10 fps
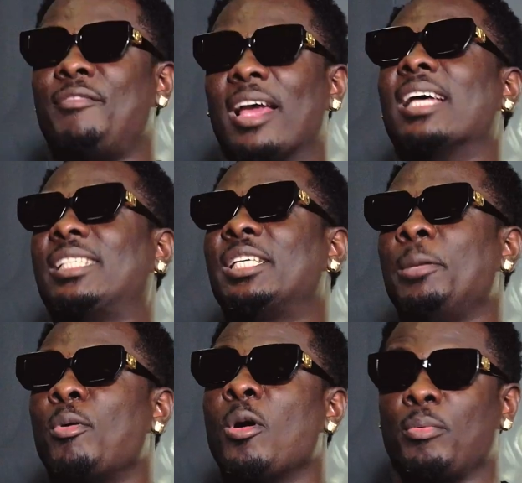if I can still
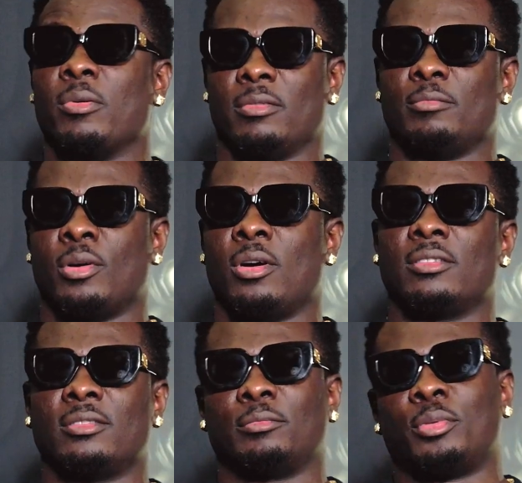keep up.
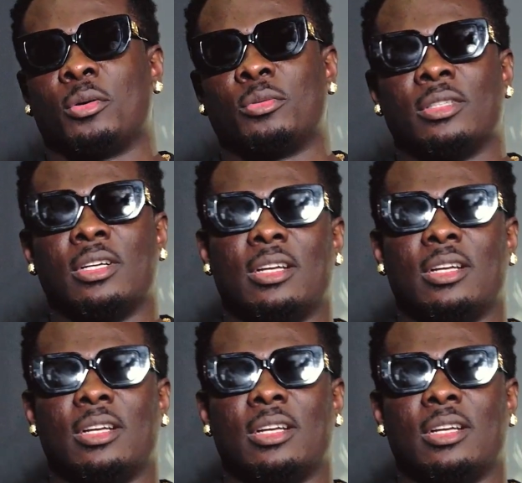But bro,